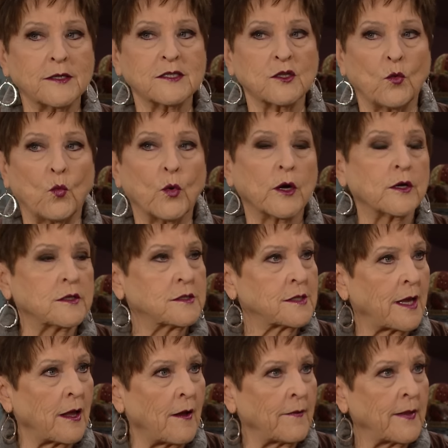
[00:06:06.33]
does the Word
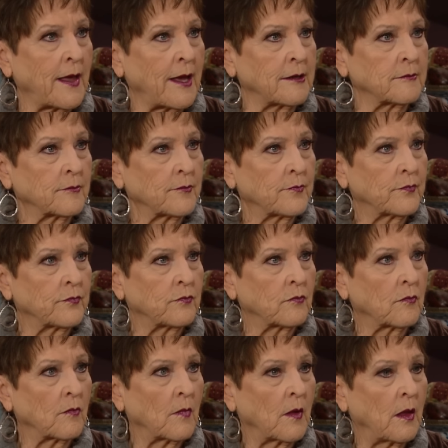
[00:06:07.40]
say on that? That's right.
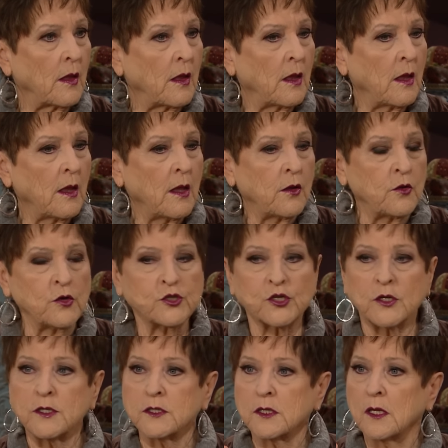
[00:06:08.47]
Yep. You
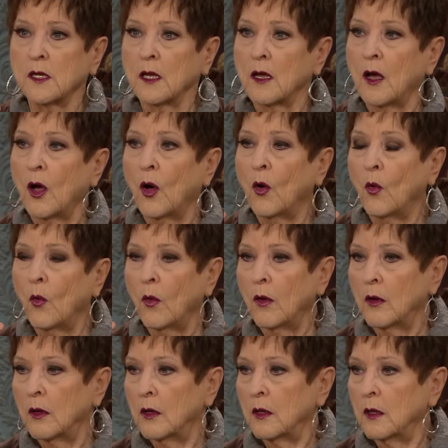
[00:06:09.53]
shouldn't think, oh,
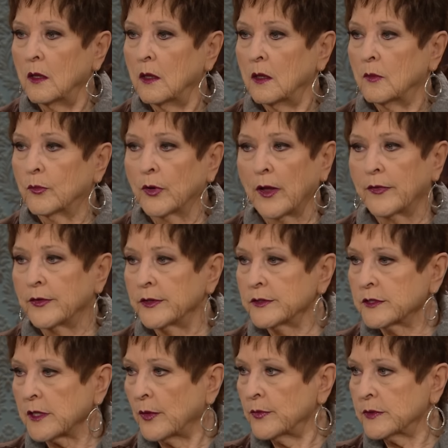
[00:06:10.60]
brother and
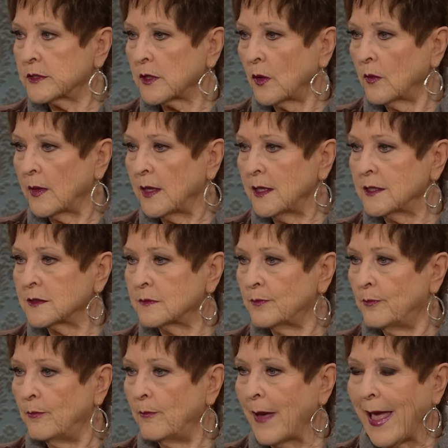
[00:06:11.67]
so and so, he's
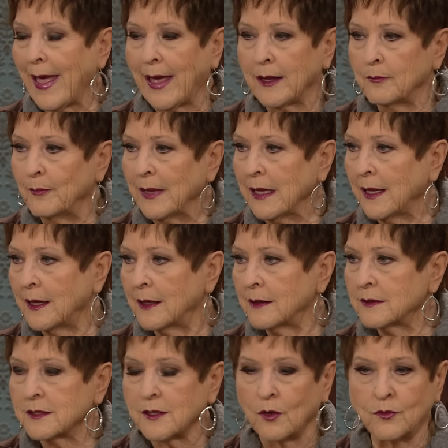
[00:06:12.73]
bad, mean,
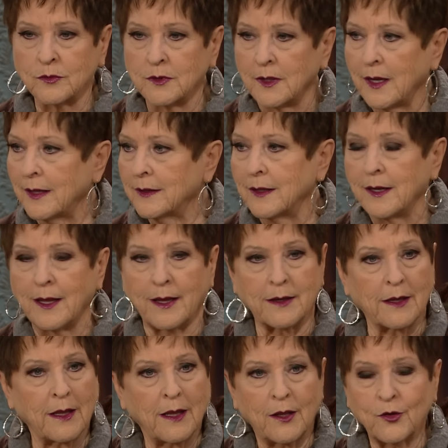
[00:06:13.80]
and so da da da da.
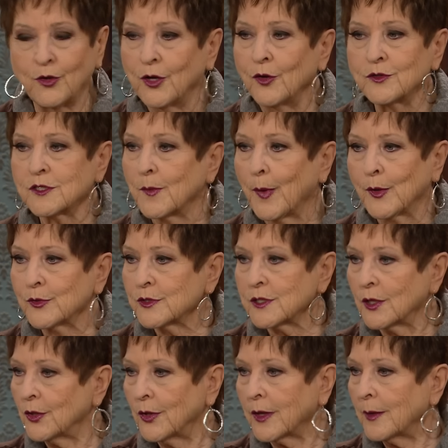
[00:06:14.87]
You don't supposed
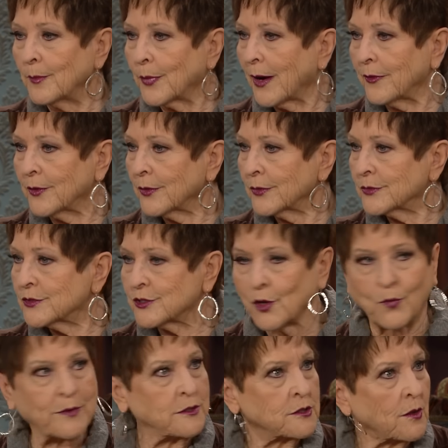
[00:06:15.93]
to look at brother
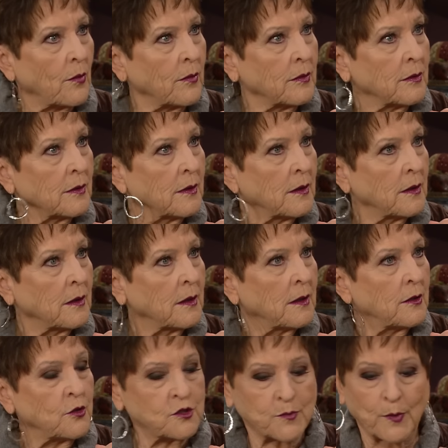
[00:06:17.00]
so and so.
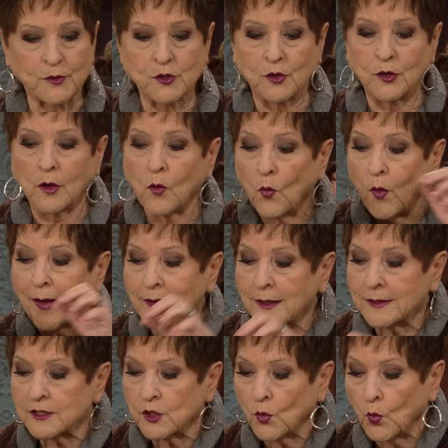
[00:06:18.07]
You're supposed to look. What
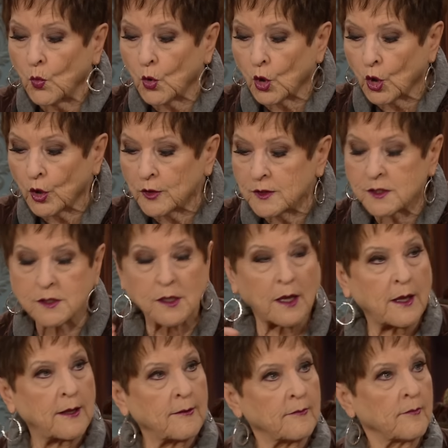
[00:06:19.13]
does the word say?
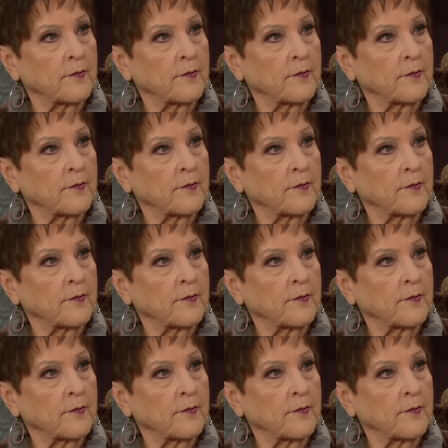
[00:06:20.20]
That's